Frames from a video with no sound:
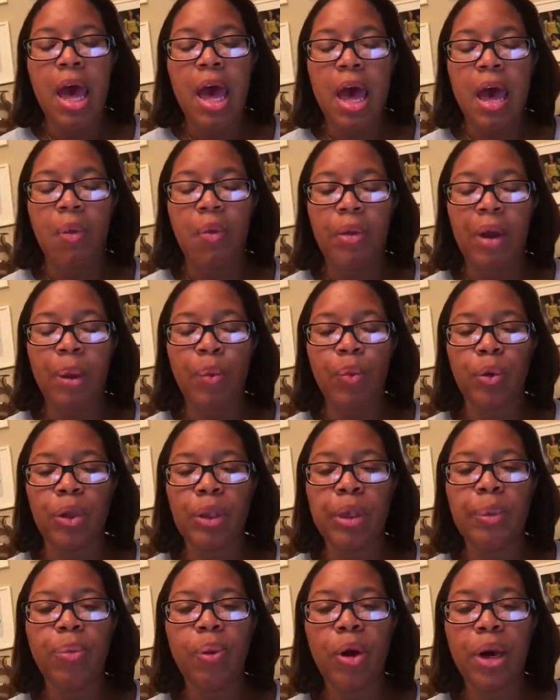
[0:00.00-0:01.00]
And what I
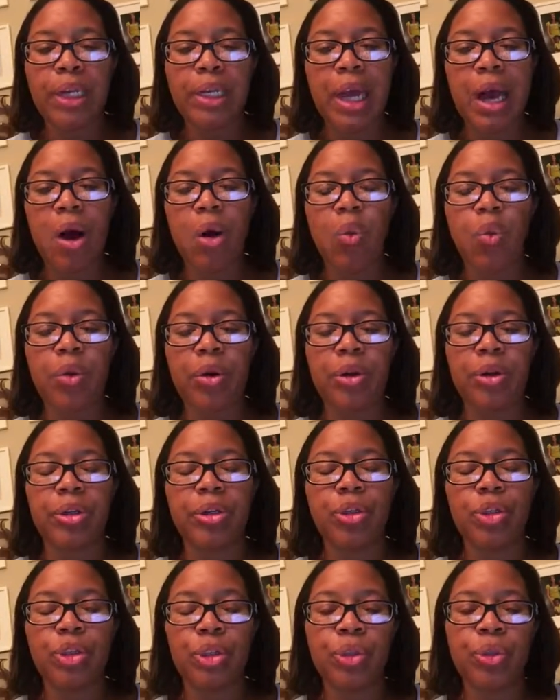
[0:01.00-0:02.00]
really point out
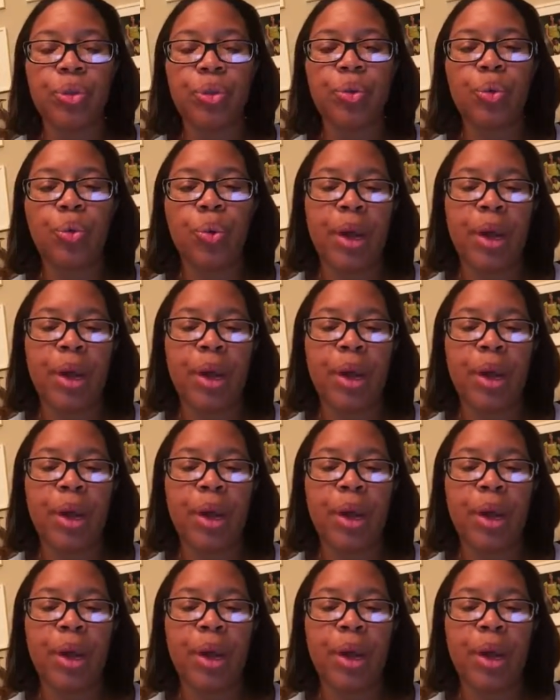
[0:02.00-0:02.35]
were two